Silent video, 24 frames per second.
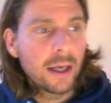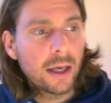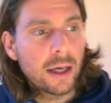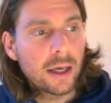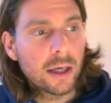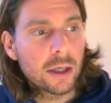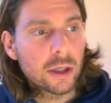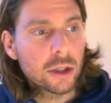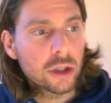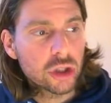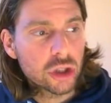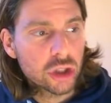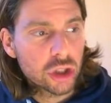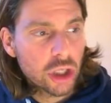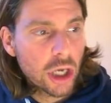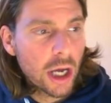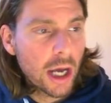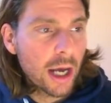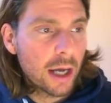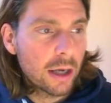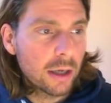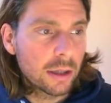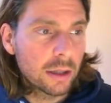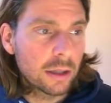
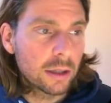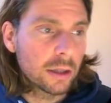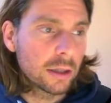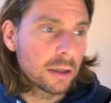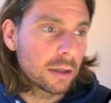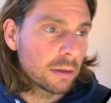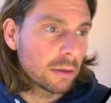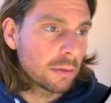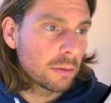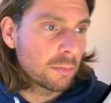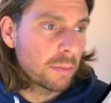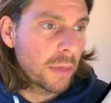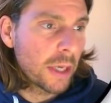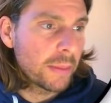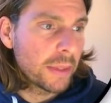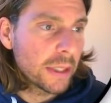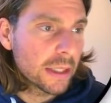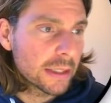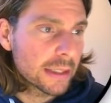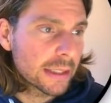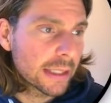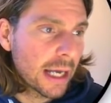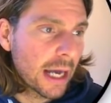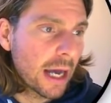a maybe a
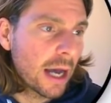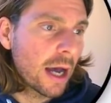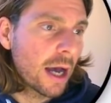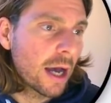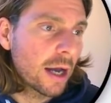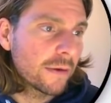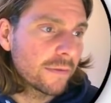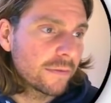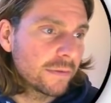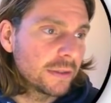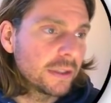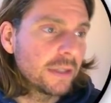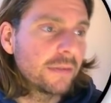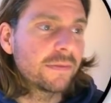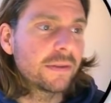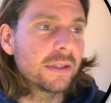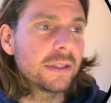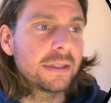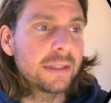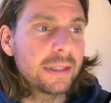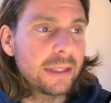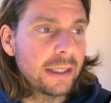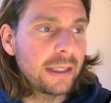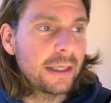scarf,
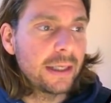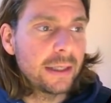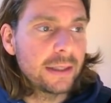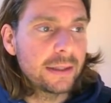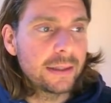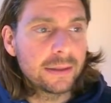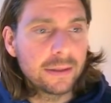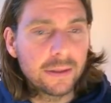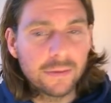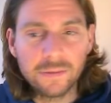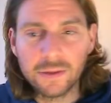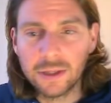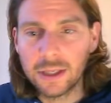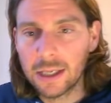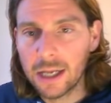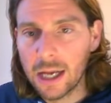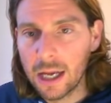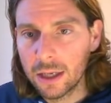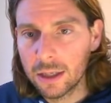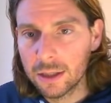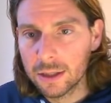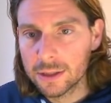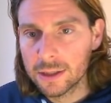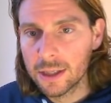different teeth, different
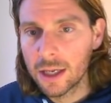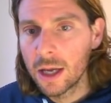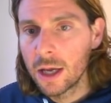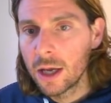colors.